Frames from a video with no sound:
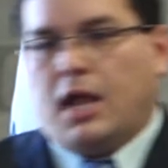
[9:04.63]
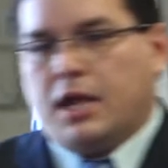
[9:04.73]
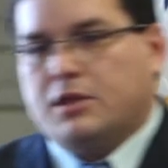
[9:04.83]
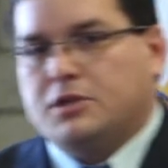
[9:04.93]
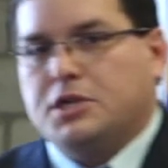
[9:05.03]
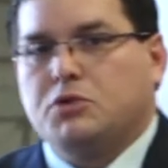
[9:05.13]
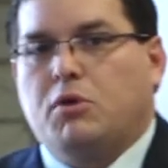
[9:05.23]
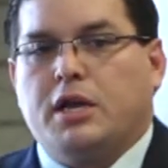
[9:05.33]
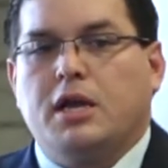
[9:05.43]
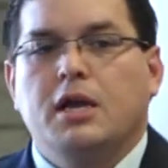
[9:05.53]
like the
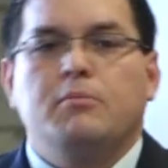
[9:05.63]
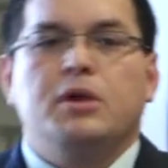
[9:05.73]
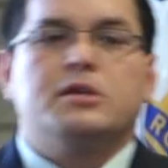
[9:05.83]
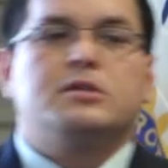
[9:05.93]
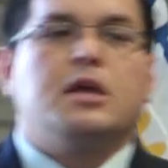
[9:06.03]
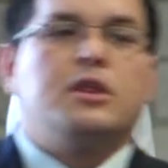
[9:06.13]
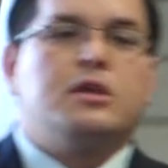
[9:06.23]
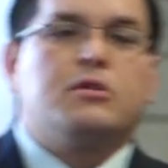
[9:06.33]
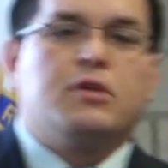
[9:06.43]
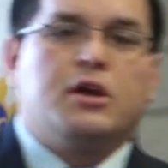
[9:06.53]
G20 because they think
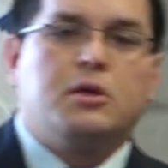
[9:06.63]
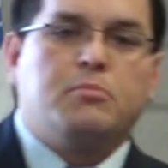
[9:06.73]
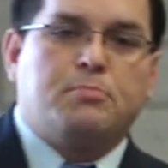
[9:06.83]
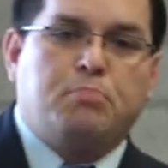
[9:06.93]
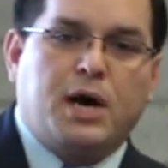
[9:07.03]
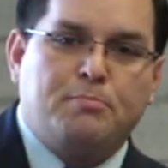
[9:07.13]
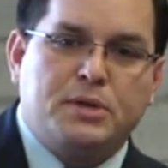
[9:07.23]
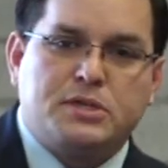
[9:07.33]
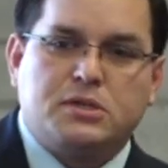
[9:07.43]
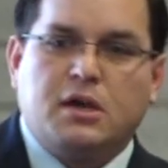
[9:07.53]
they're nothing but
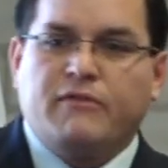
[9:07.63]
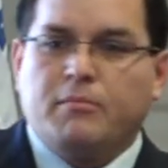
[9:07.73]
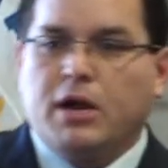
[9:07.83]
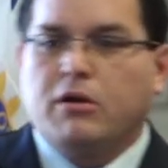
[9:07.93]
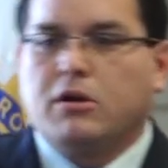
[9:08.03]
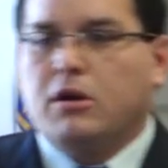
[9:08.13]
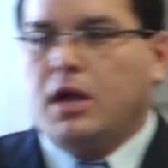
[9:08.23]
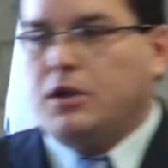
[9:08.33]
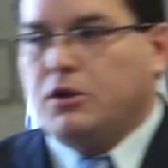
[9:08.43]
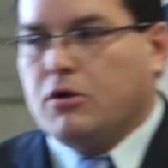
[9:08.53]
puppets of America
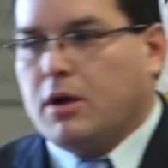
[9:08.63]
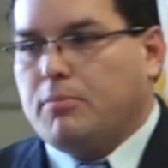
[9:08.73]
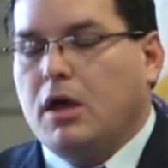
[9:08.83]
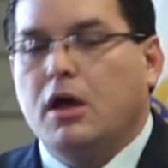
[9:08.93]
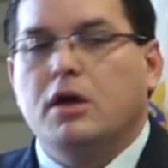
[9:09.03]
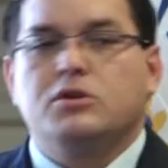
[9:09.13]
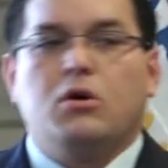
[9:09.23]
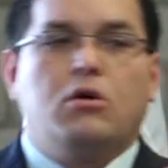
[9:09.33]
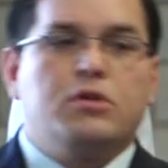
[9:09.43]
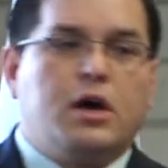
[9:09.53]
and Europe to
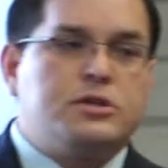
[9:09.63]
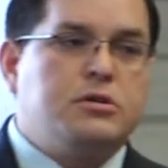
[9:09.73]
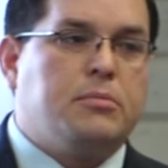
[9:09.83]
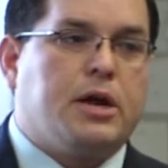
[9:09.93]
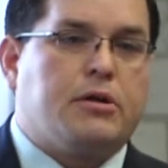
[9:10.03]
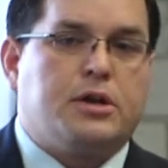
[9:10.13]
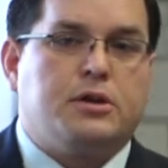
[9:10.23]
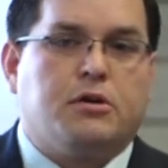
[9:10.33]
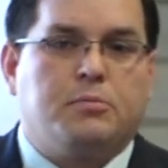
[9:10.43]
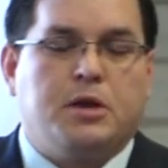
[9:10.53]
hold on to American and
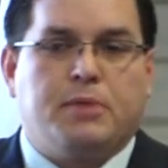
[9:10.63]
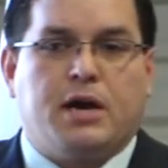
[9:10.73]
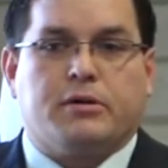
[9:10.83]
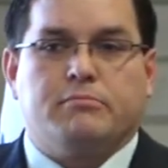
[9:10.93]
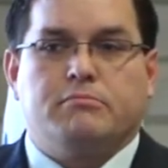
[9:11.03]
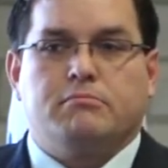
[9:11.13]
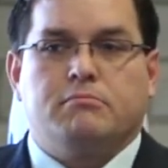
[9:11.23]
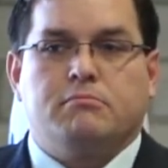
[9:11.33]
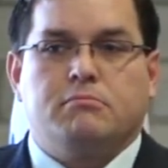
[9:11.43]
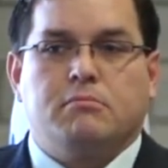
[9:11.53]
European power.
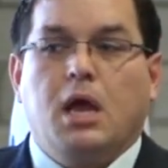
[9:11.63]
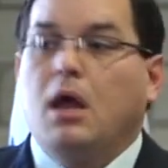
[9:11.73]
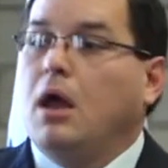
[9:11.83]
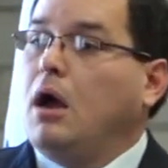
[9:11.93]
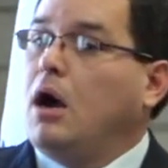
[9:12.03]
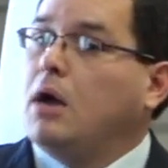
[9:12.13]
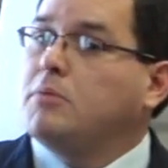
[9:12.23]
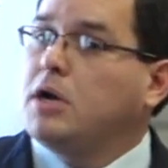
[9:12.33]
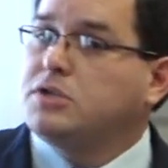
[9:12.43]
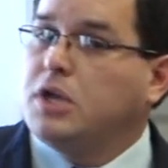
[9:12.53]
I'm
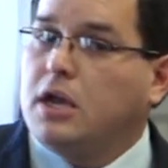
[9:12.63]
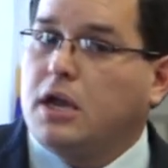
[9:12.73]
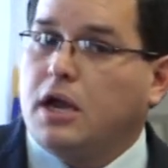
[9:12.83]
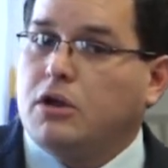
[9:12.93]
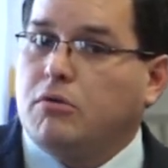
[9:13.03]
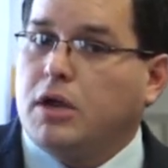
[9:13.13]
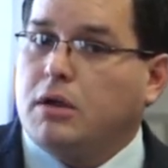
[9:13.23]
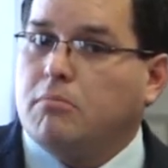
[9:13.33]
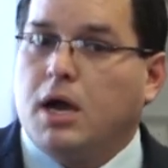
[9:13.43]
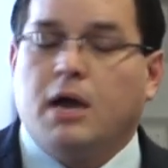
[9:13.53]
not saying I agree.
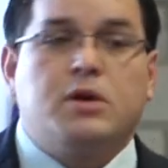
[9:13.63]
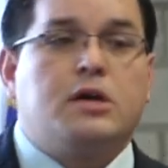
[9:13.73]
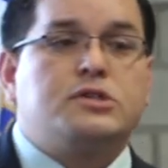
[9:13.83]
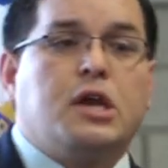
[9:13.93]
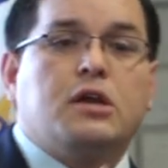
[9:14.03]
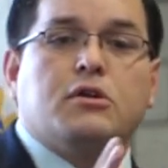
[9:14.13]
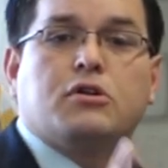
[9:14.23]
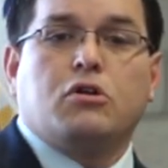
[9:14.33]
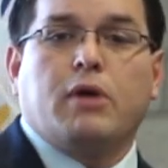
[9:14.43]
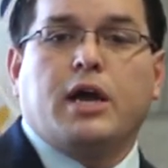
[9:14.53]
I'm not saying they're
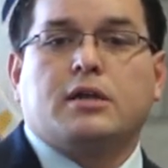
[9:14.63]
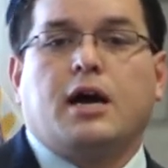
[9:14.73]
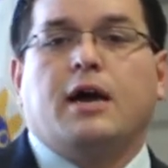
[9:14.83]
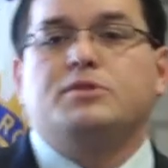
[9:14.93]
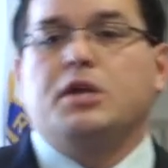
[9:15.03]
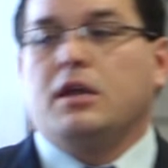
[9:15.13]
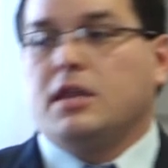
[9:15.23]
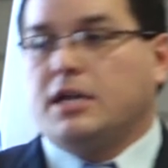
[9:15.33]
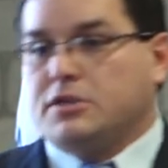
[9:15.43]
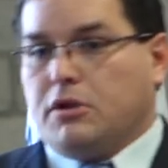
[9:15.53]
correct. I'm saying
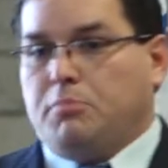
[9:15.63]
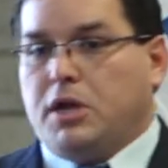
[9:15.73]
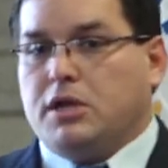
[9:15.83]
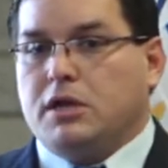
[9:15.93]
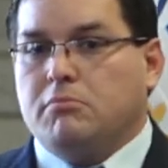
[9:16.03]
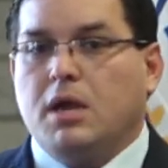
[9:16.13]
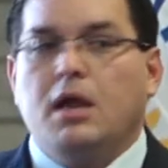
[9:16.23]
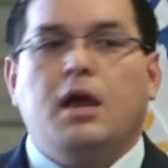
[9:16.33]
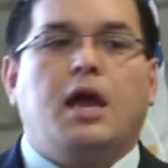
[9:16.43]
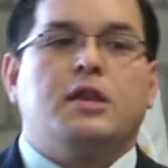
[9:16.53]
that's their opinion,
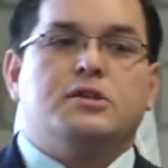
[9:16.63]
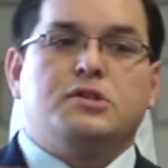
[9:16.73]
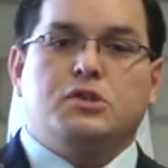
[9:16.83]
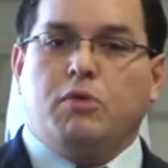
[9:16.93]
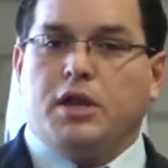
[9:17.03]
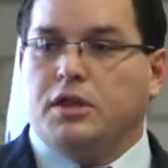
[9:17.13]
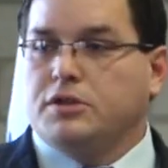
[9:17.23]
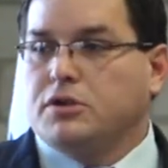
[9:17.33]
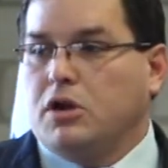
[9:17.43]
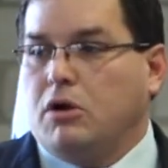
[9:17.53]
and this is the way
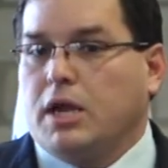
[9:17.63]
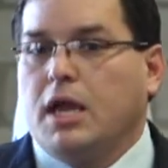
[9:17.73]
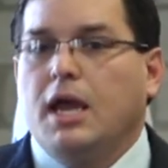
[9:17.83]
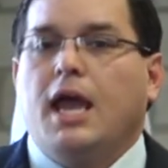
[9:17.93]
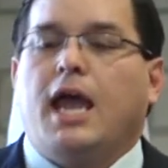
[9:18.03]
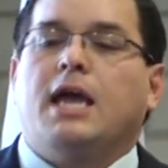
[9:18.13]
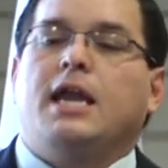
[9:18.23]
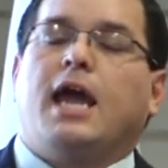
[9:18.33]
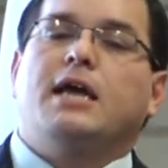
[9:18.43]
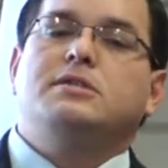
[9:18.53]
things are going. And
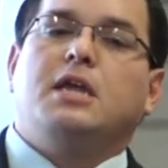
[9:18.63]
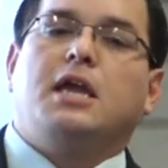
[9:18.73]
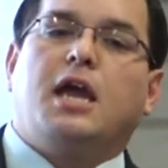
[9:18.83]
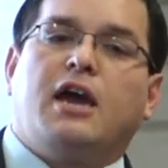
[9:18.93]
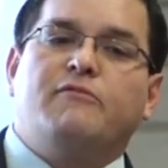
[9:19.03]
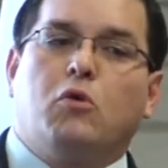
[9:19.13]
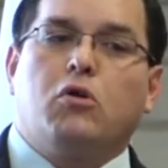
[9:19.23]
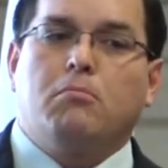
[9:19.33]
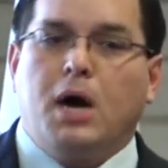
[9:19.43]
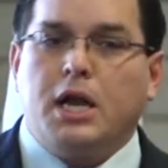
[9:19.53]
as they have more
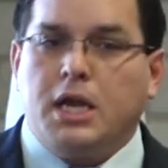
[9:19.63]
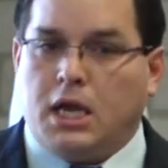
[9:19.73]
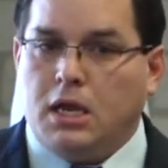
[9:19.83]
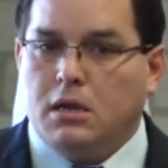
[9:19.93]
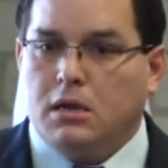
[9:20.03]
money,